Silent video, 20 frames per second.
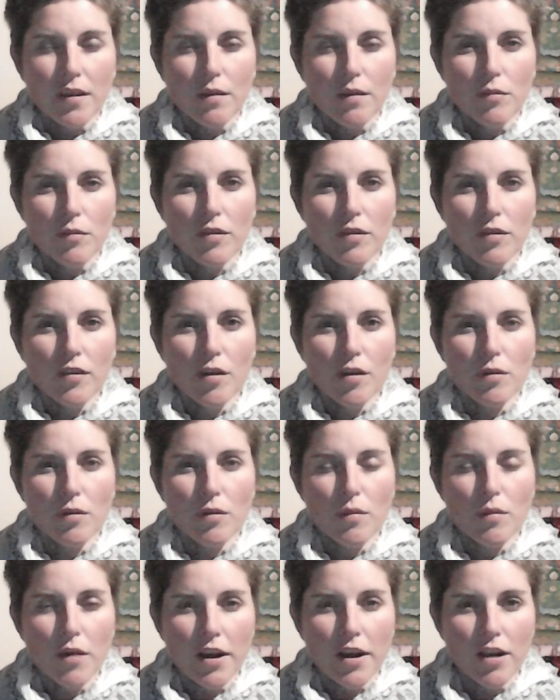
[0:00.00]
Just go with the
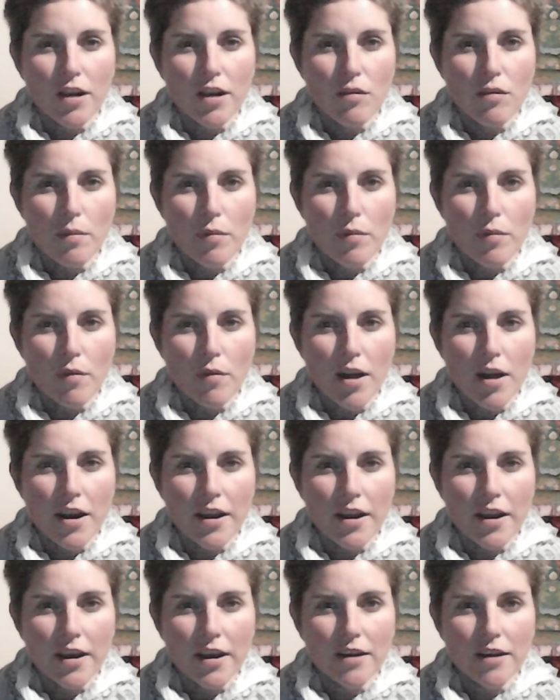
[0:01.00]
one I can remember right
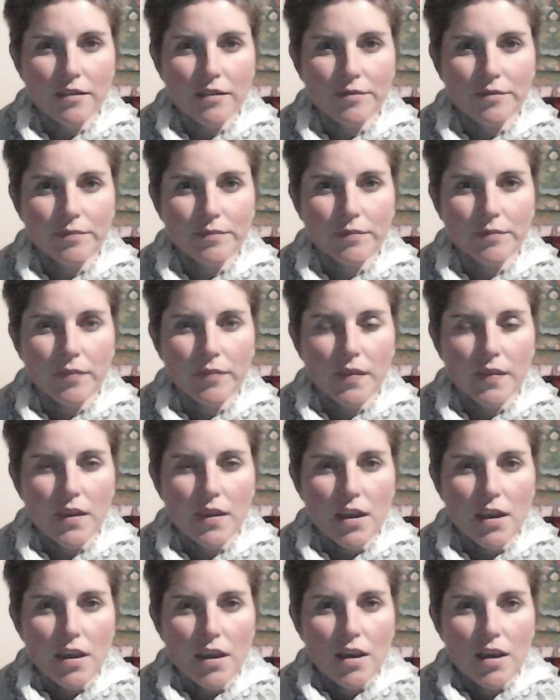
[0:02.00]
now.
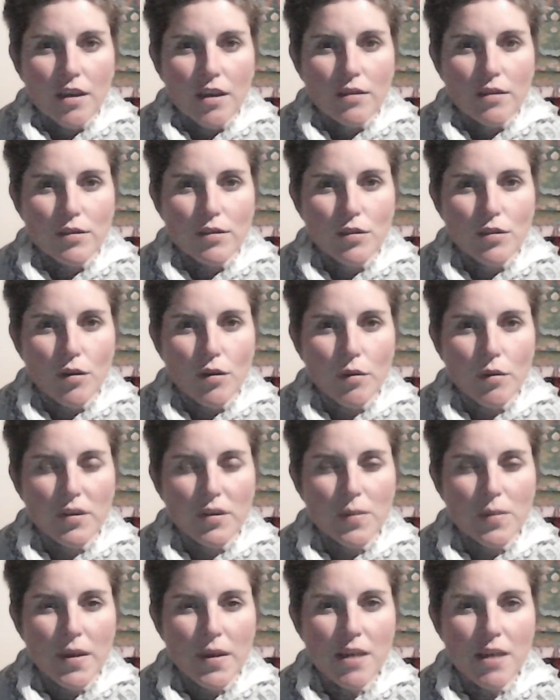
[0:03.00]
So I was
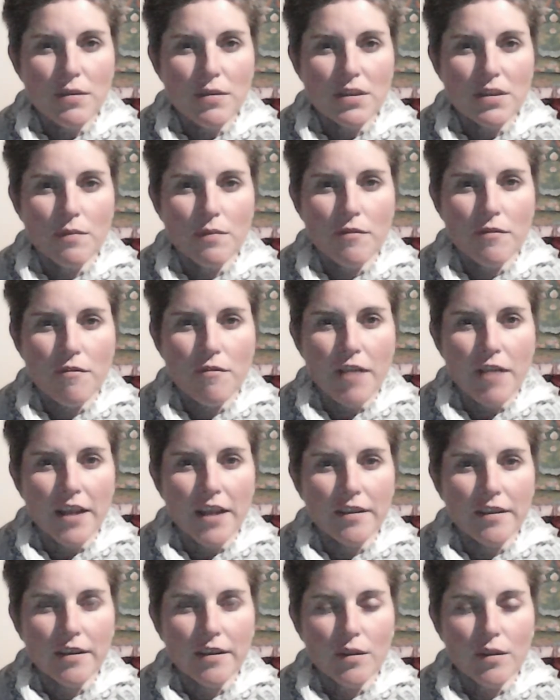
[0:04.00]
speaking with some
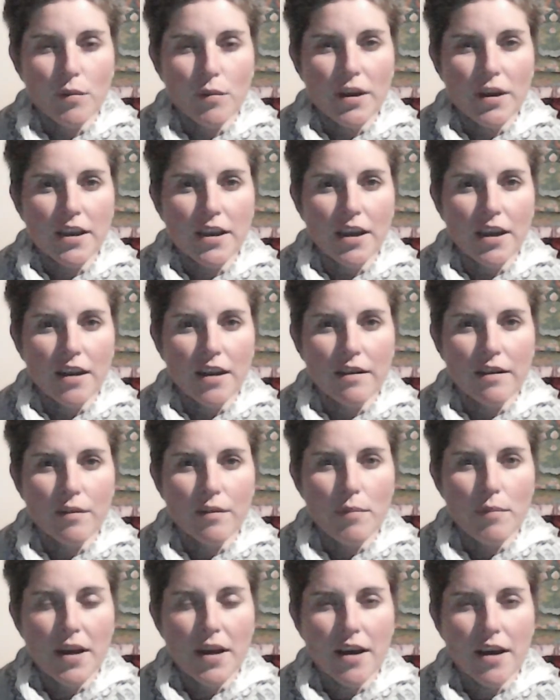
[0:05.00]
friends at the weekend
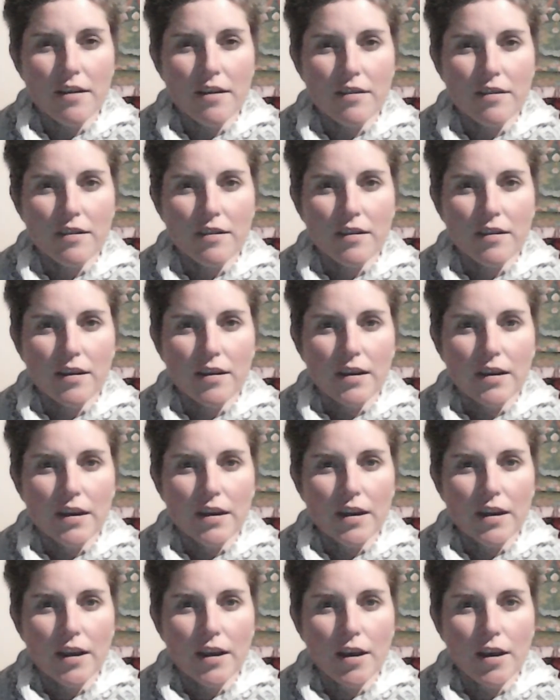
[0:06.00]
about
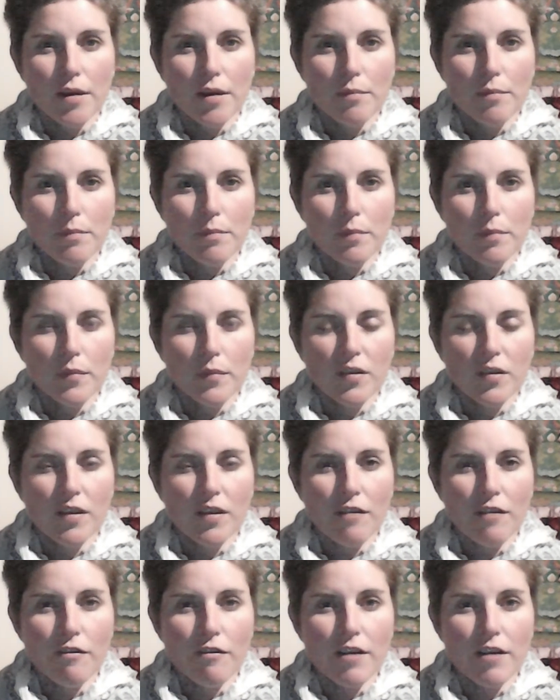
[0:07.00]

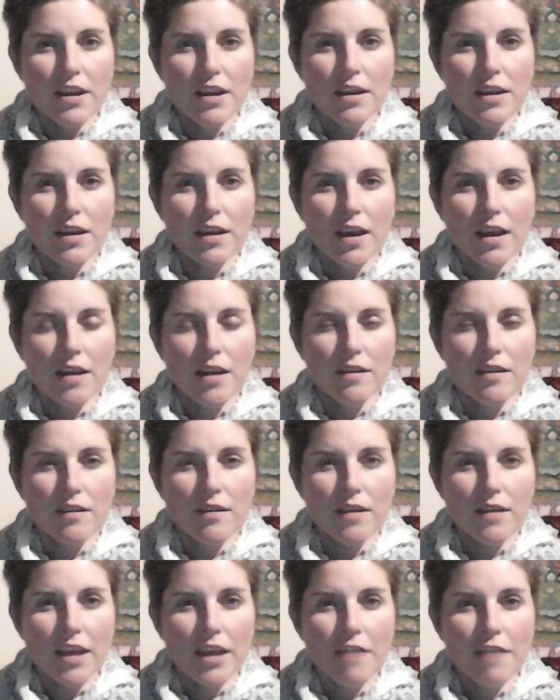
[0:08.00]
suffering and
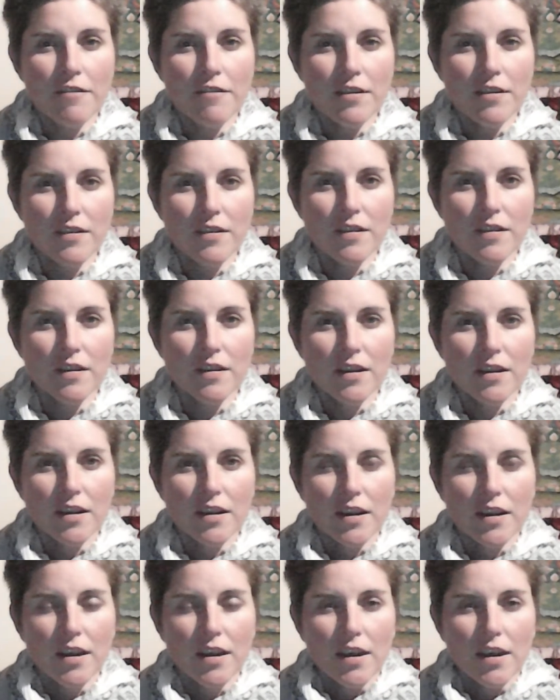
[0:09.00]
effort,
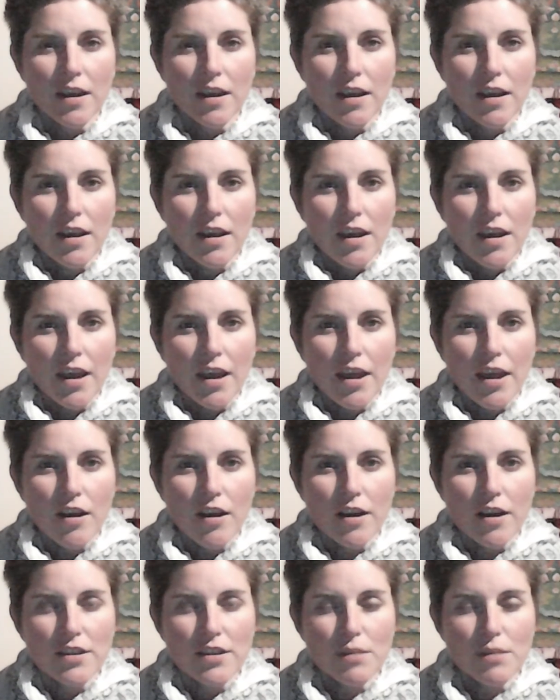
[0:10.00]
and
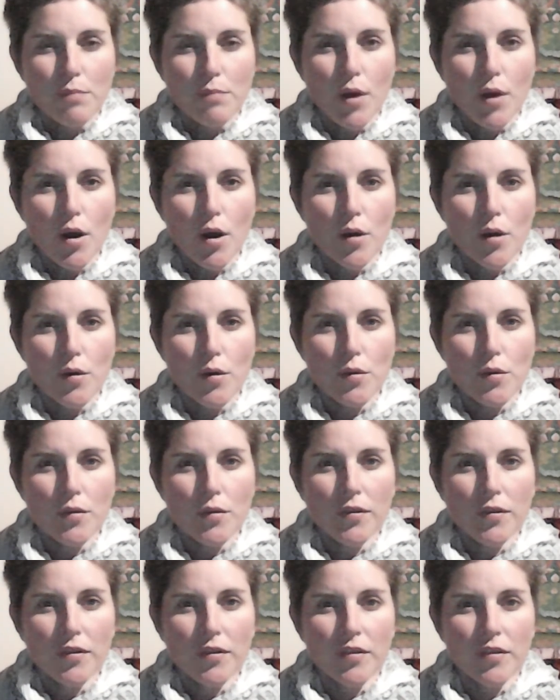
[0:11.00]
I
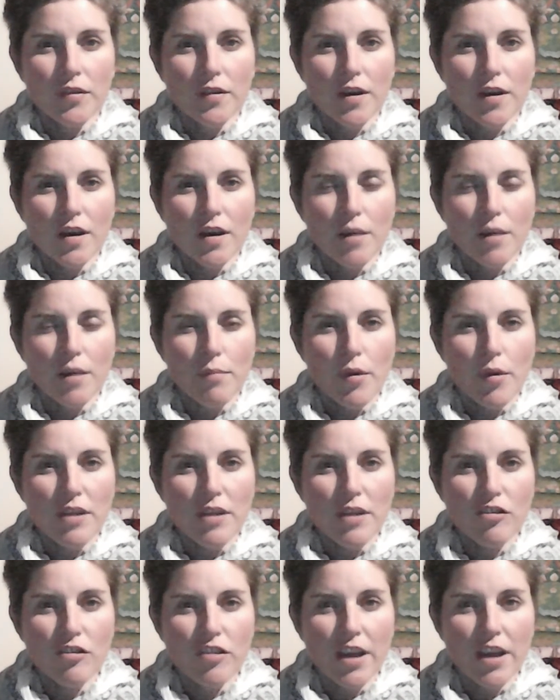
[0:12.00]
suppose
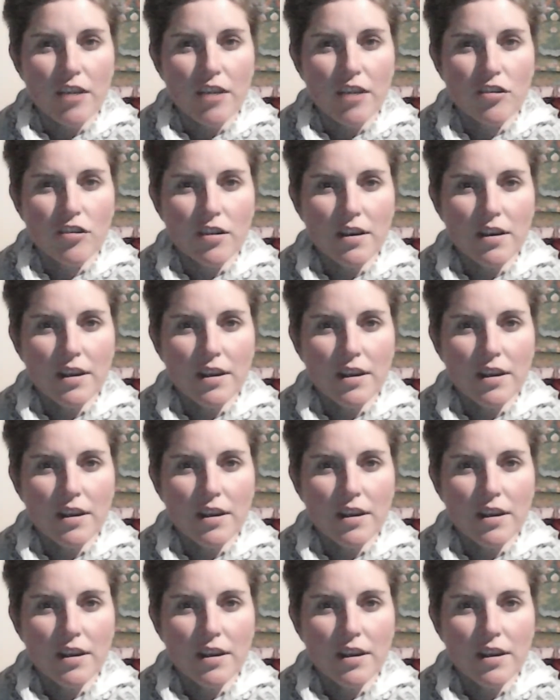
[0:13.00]
appreciation